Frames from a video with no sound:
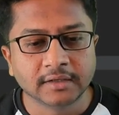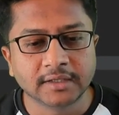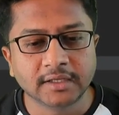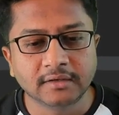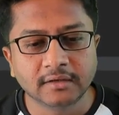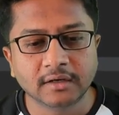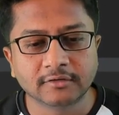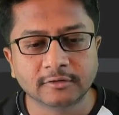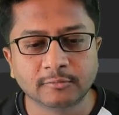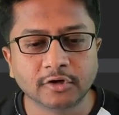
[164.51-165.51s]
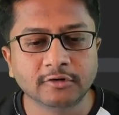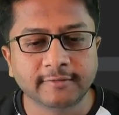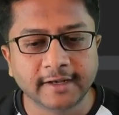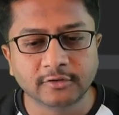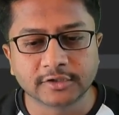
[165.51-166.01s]
then module
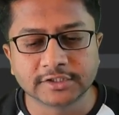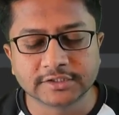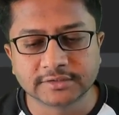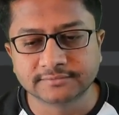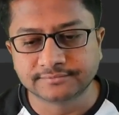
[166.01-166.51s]
file location.